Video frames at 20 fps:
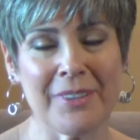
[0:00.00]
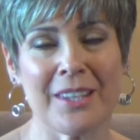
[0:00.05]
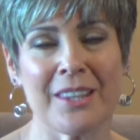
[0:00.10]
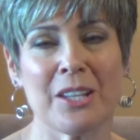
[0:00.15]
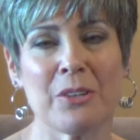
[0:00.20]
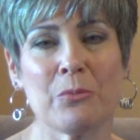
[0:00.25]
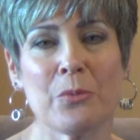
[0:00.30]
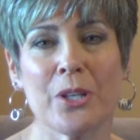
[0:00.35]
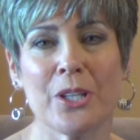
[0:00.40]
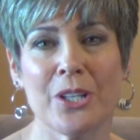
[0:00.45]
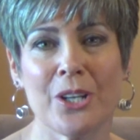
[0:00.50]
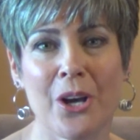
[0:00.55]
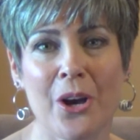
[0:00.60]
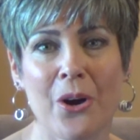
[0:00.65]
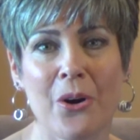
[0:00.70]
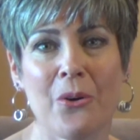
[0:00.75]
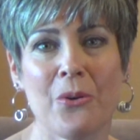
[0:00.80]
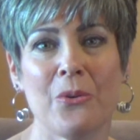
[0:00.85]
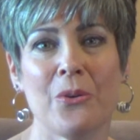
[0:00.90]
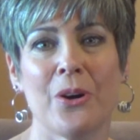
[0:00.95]
then we
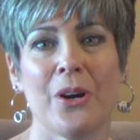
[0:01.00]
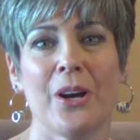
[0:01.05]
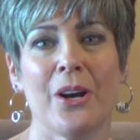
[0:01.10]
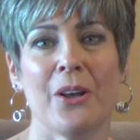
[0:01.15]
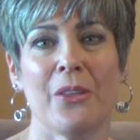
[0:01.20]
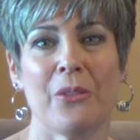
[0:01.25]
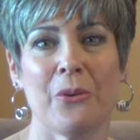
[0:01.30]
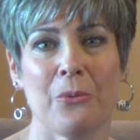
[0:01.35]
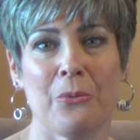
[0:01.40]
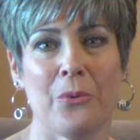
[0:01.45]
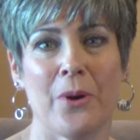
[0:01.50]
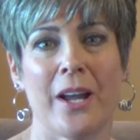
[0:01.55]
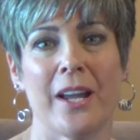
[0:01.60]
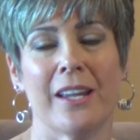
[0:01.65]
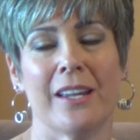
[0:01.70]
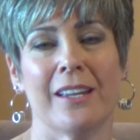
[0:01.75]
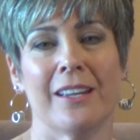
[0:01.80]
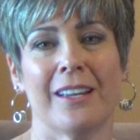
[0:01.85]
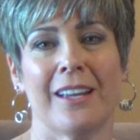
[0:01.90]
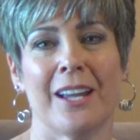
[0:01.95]
know the
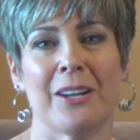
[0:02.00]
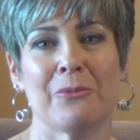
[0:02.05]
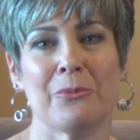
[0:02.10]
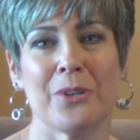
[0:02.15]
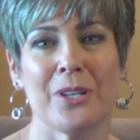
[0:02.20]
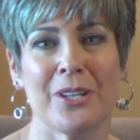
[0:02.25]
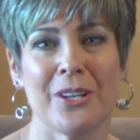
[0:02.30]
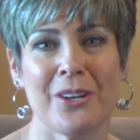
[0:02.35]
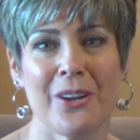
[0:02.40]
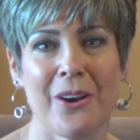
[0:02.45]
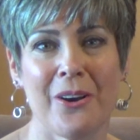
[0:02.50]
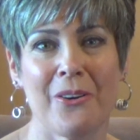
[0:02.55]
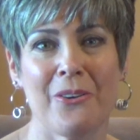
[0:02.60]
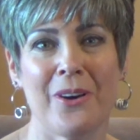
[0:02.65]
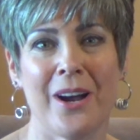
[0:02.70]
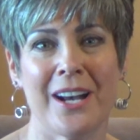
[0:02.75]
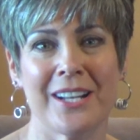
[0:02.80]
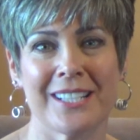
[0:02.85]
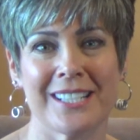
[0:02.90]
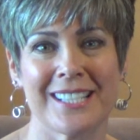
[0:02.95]
way and we
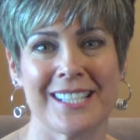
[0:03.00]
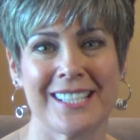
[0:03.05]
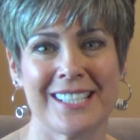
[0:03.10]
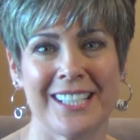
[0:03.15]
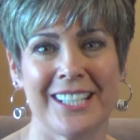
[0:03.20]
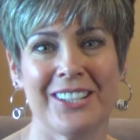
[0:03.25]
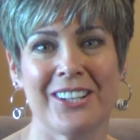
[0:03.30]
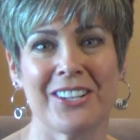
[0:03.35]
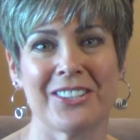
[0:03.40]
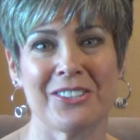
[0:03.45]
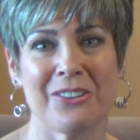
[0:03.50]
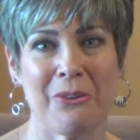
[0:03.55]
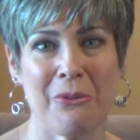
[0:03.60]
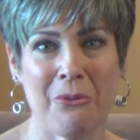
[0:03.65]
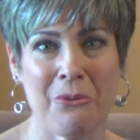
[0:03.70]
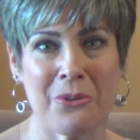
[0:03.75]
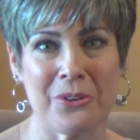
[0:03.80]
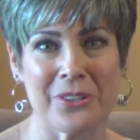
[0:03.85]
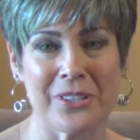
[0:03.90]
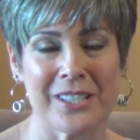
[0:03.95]
know how to stay on
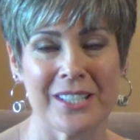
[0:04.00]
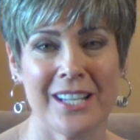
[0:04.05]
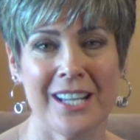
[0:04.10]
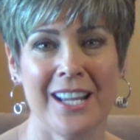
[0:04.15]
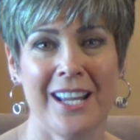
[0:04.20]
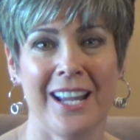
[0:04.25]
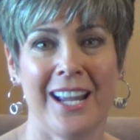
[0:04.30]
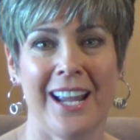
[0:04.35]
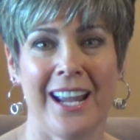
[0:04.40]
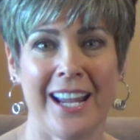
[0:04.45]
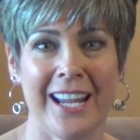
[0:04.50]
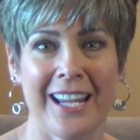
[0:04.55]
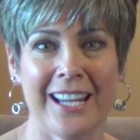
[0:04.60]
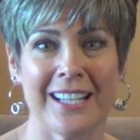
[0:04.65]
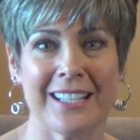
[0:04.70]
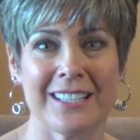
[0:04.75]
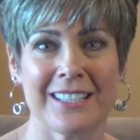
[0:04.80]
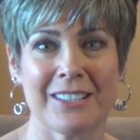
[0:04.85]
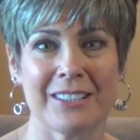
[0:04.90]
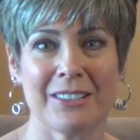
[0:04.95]
course
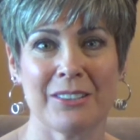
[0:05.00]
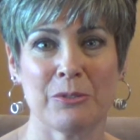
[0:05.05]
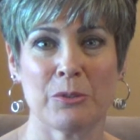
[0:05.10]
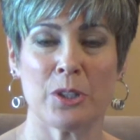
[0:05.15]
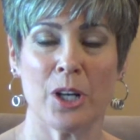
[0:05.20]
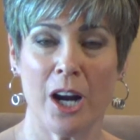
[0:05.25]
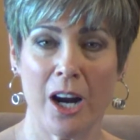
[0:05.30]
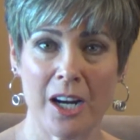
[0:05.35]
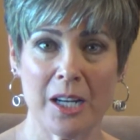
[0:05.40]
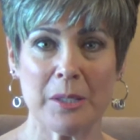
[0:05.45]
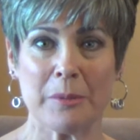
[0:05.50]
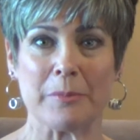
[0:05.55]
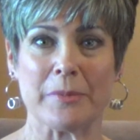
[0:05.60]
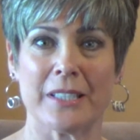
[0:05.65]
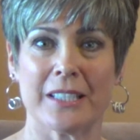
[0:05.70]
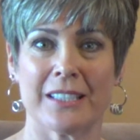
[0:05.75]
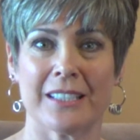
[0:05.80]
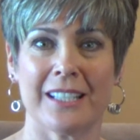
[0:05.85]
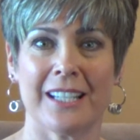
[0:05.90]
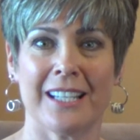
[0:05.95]
and we're armed
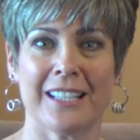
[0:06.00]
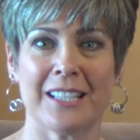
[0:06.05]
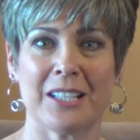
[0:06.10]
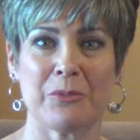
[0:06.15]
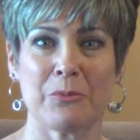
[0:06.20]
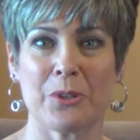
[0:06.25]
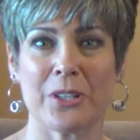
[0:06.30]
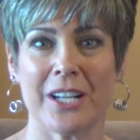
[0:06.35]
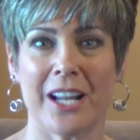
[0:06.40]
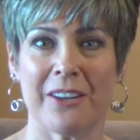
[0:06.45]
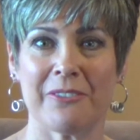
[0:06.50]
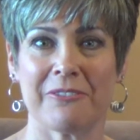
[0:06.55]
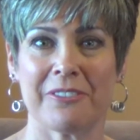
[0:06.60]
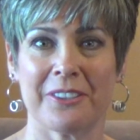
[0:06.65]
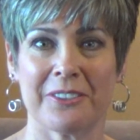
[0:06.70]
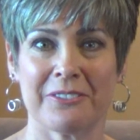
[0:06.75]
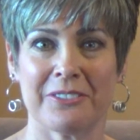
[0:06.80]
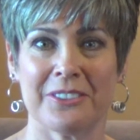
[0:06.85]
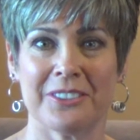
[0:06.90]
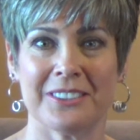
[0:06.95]
and then we're not
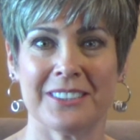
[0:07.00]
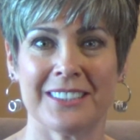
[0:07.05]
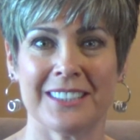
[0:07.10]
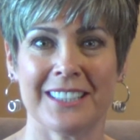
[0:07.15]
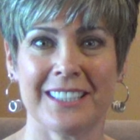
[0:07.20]
fearful.